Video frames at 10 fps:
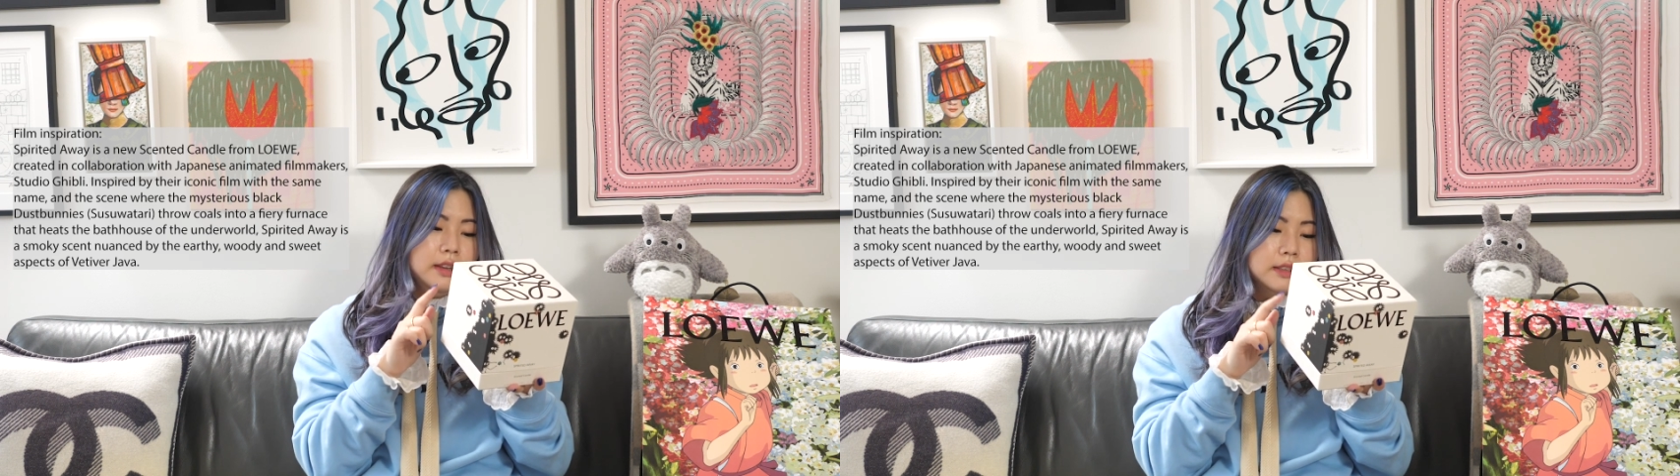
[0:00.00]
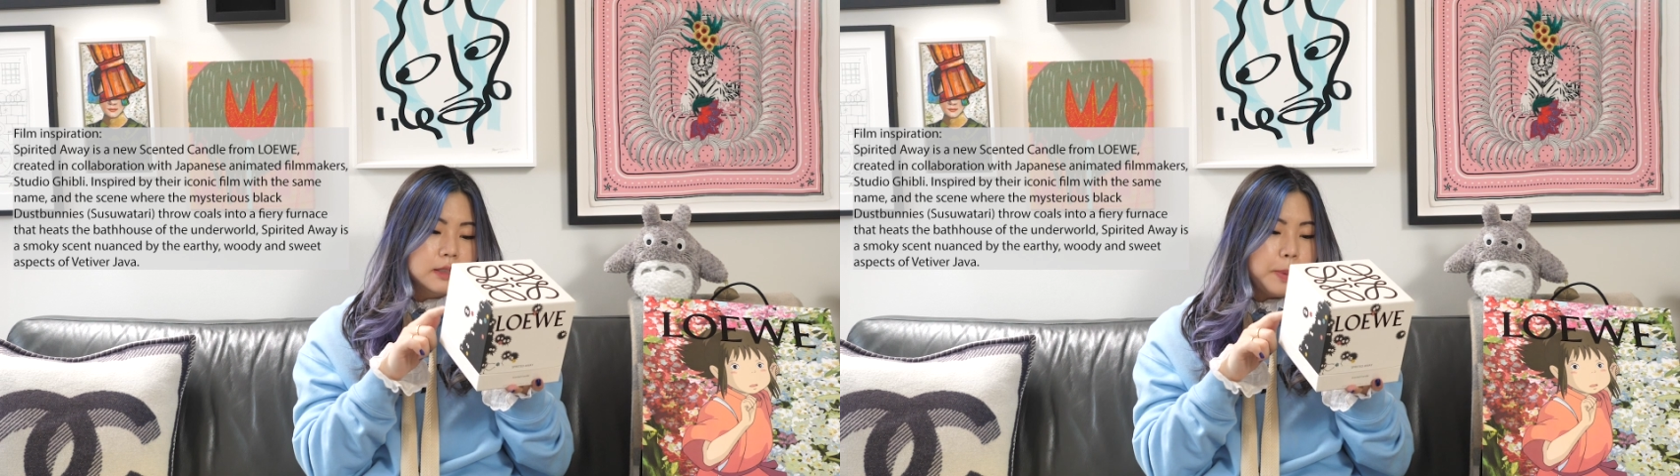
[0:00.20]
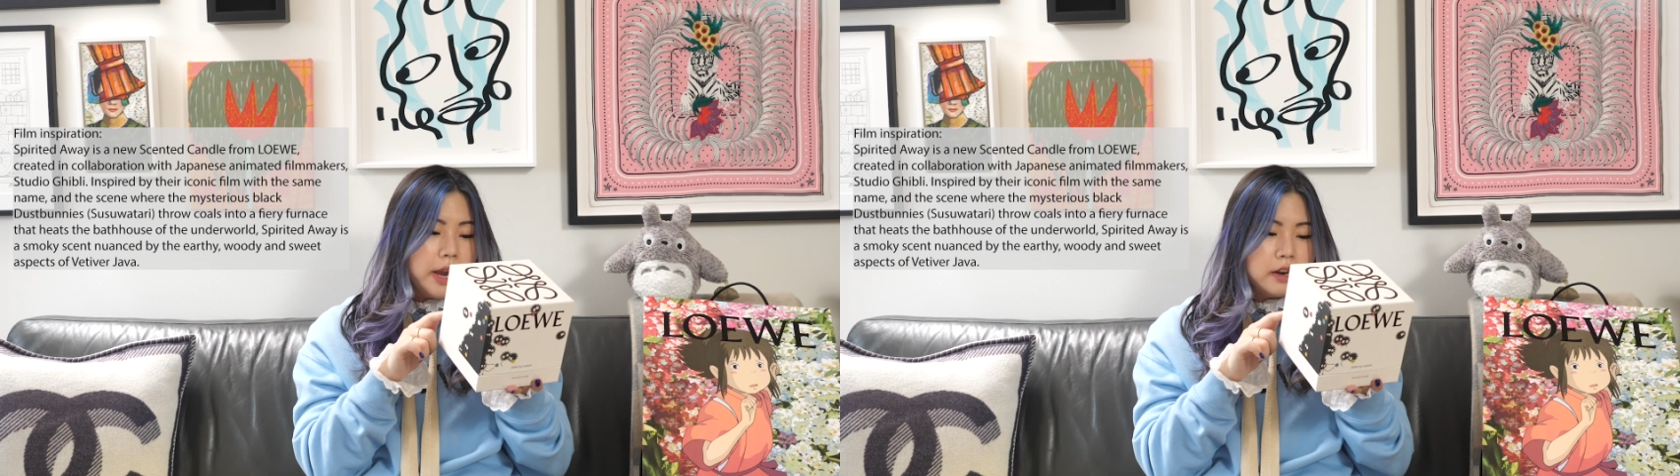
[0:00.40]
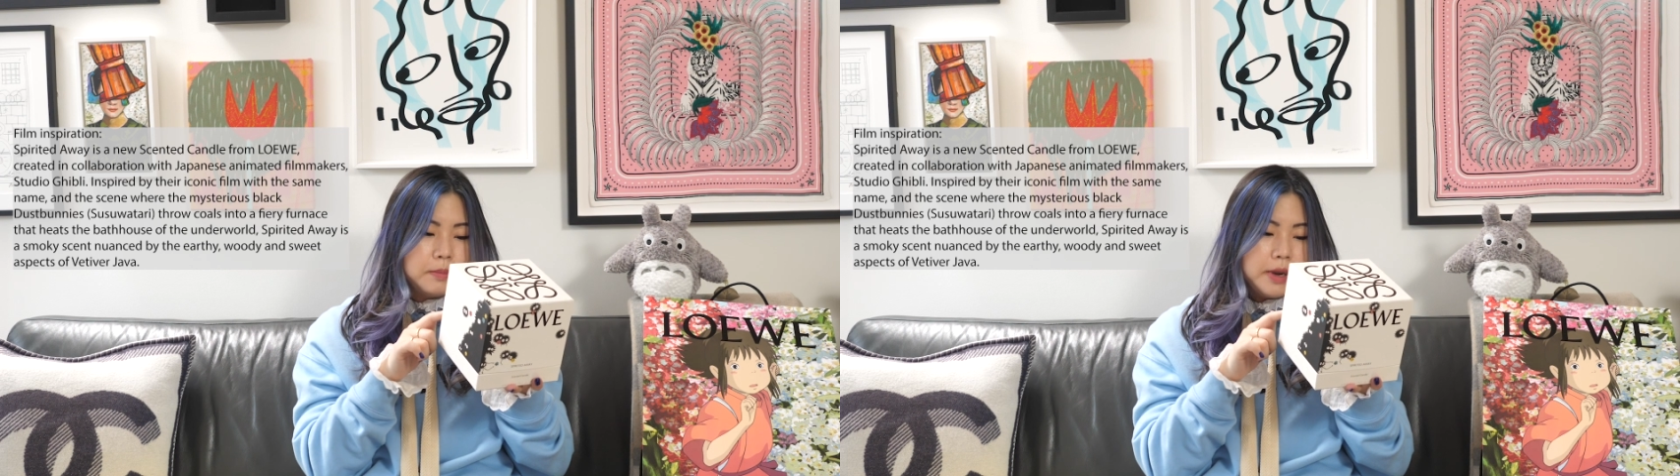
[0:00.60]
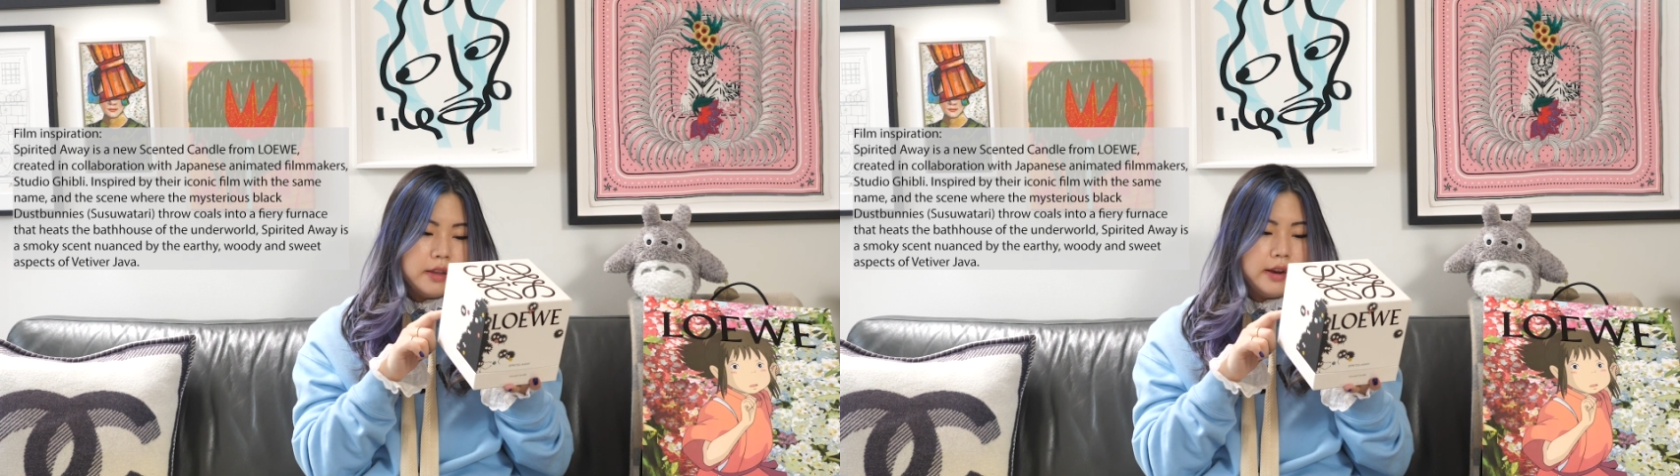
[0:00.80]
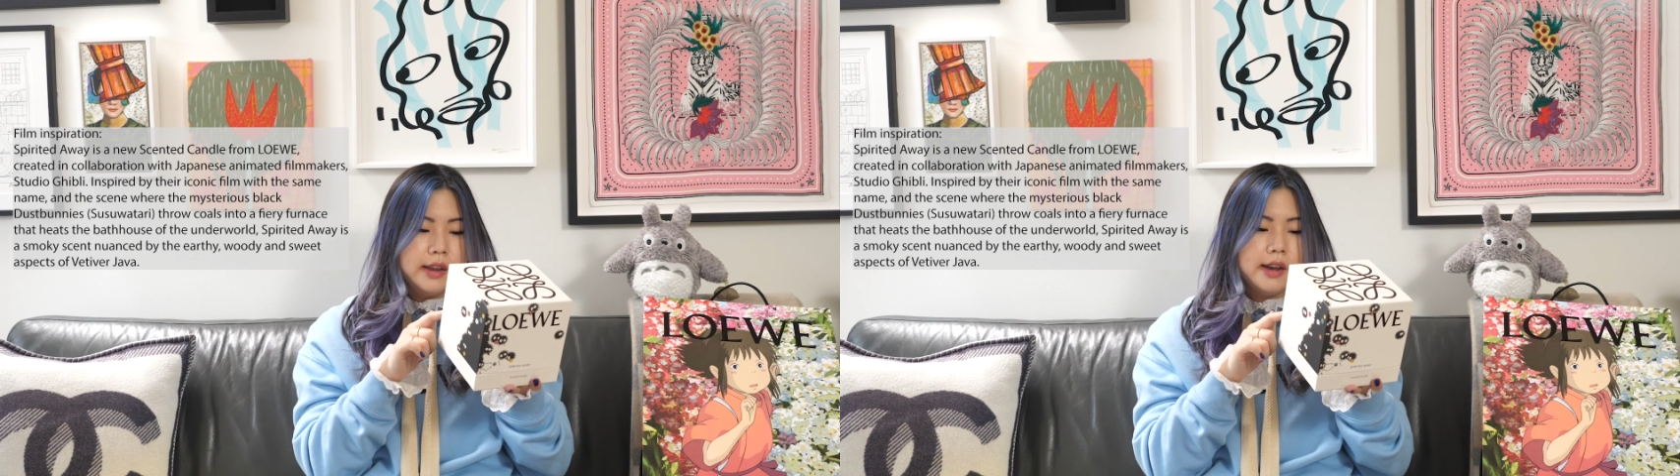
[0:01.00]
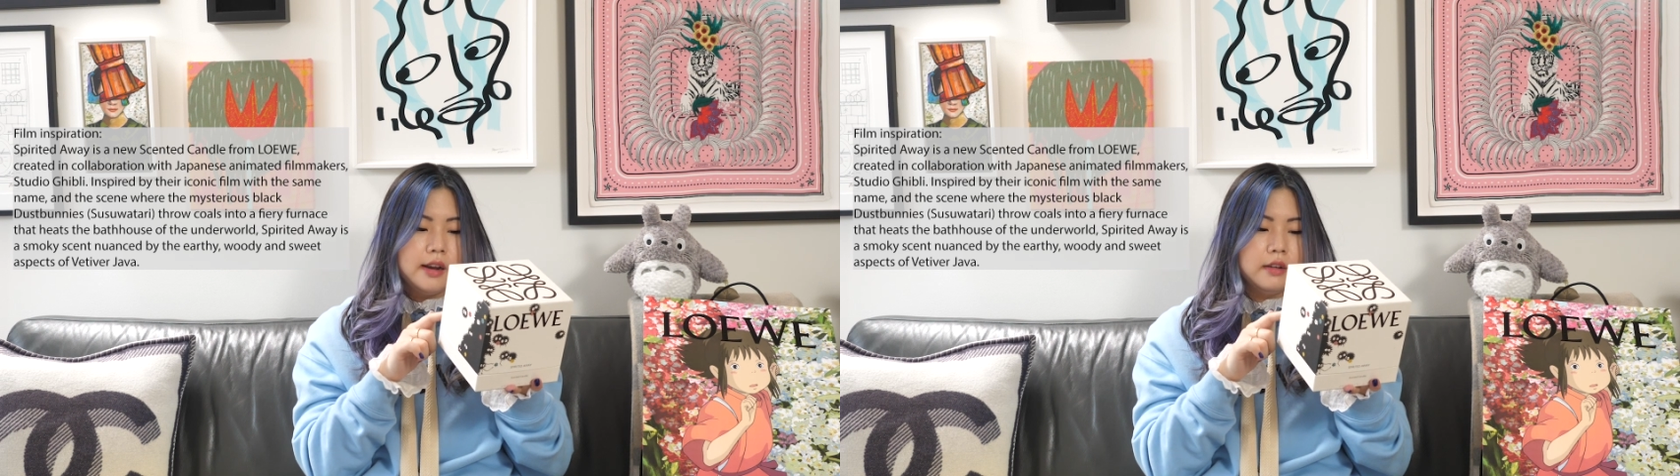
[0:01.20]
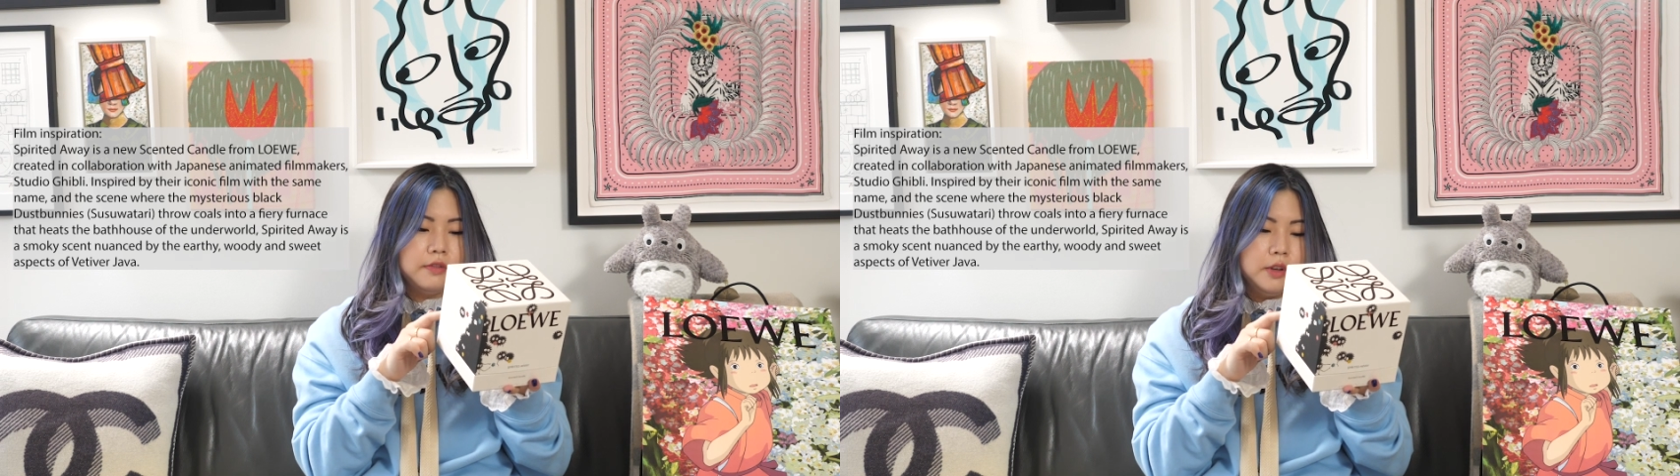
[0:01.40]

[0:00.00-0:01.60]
Inspired by their iconic